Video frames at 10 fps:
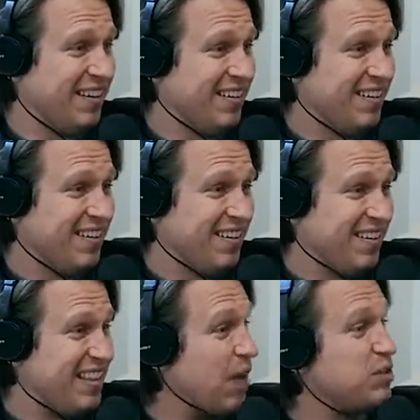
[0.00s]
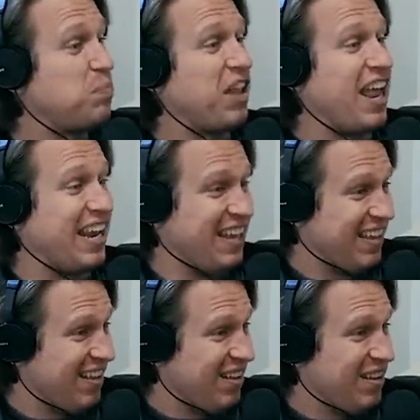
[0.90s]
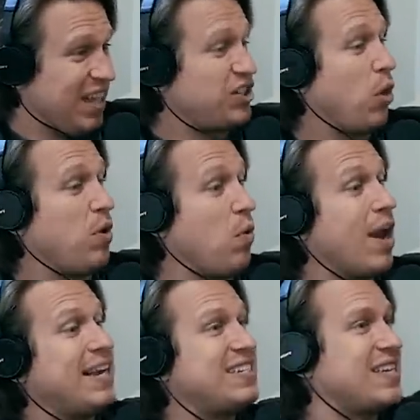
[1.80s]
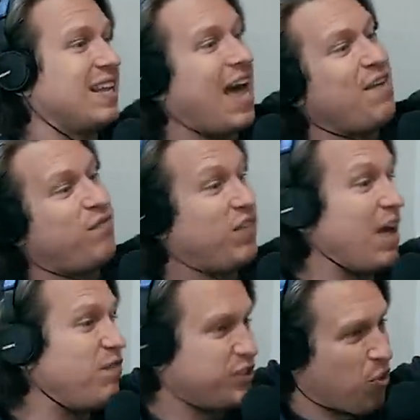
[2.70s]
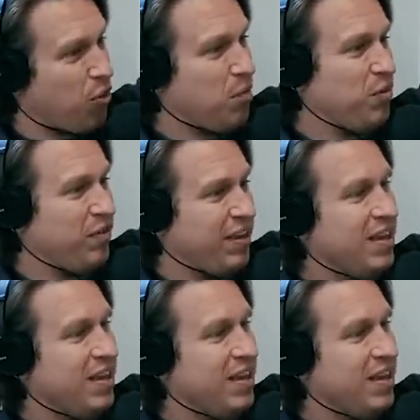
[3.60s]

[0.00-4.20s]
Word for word: It was plenty. That was plenty. That's all we wanted, because the life was a horror movie.